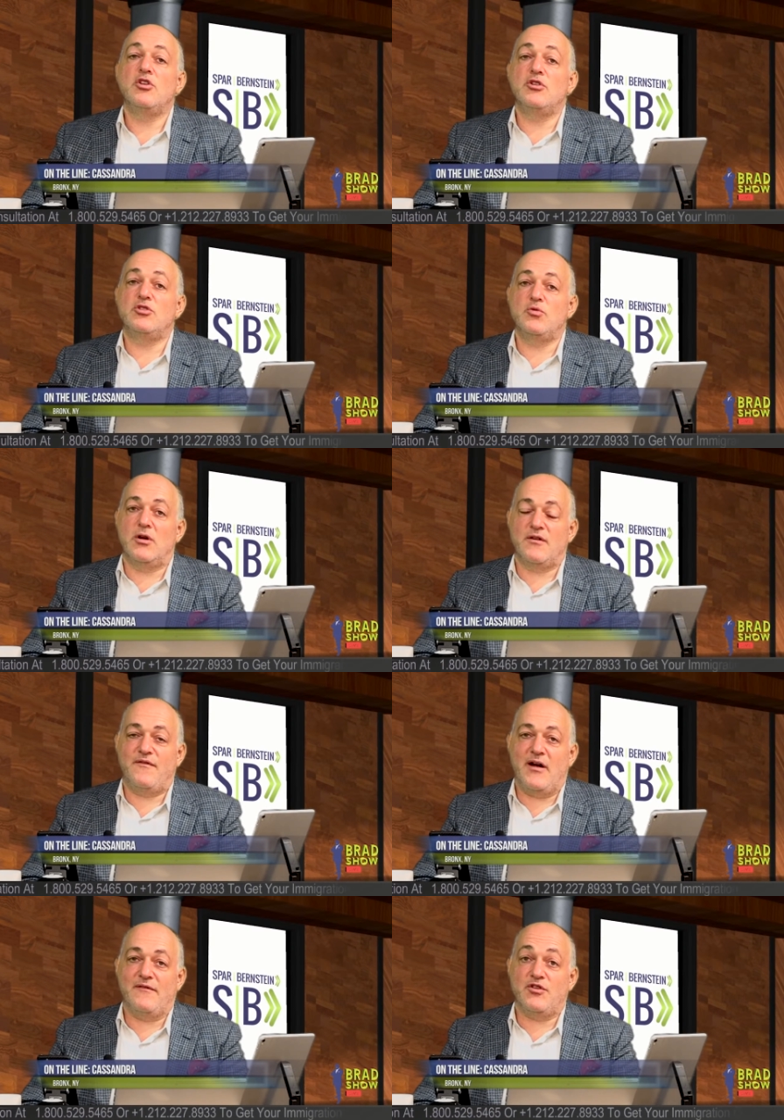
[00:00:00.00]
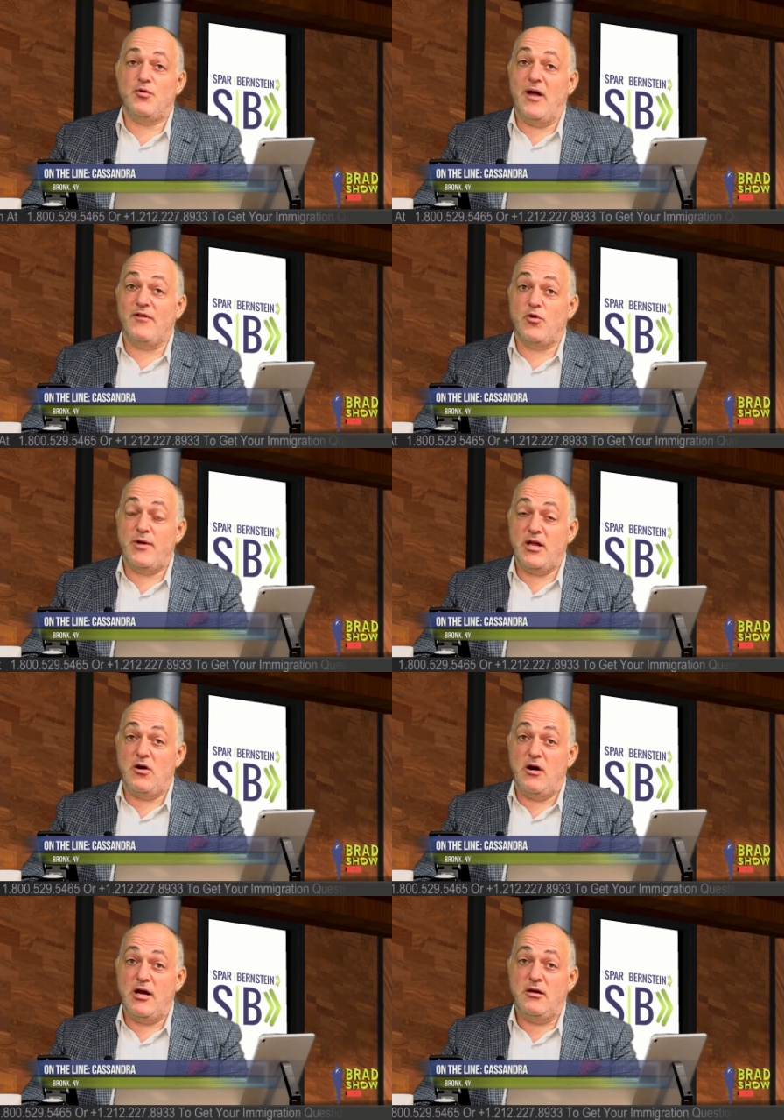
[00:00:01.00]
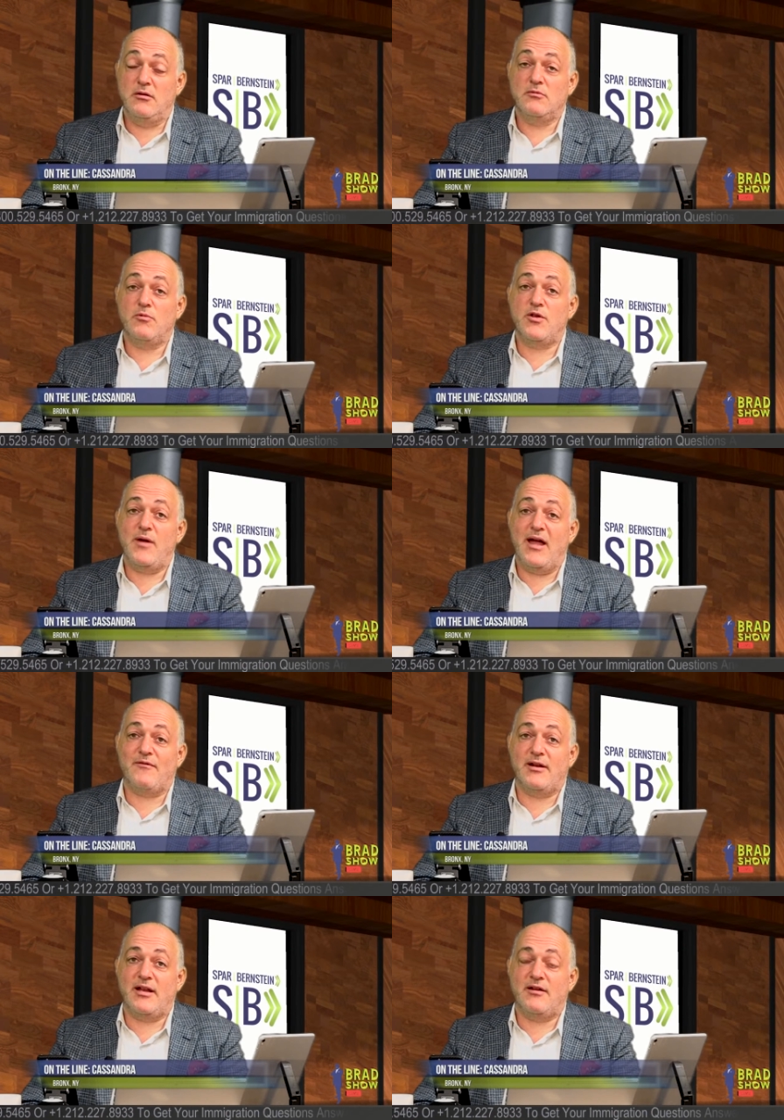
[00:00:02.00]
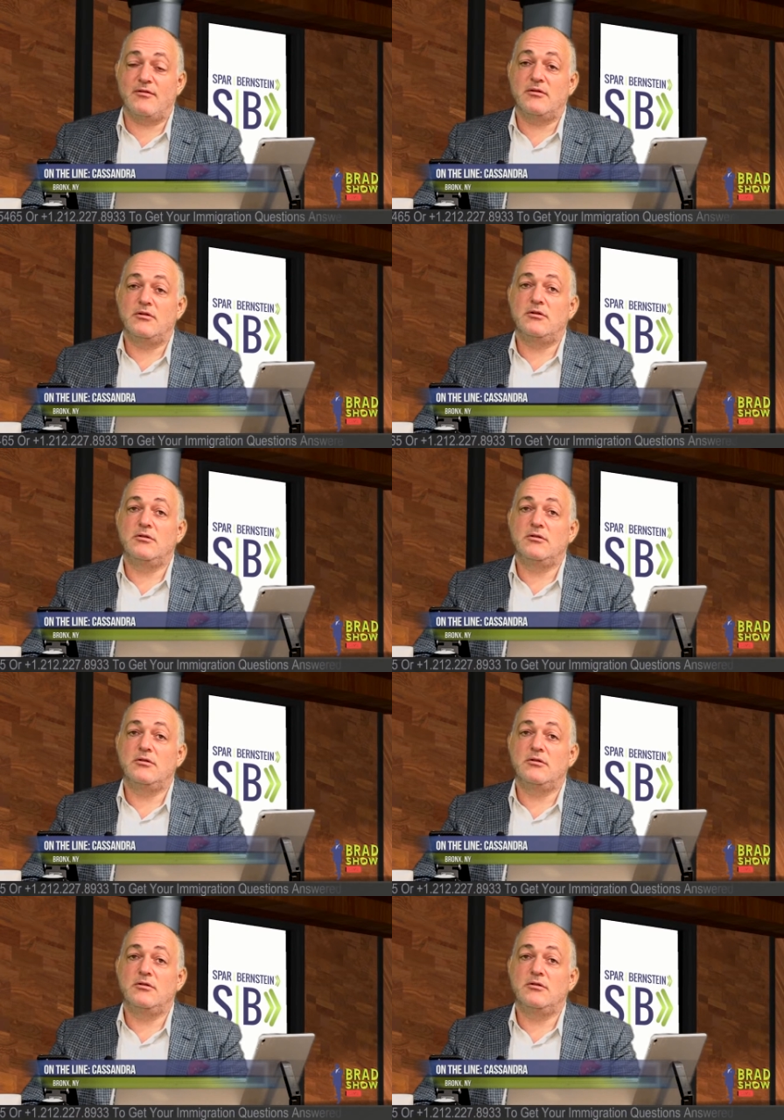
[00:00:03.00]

Your daughter filed for you. You have a green card? What do you have right now? No,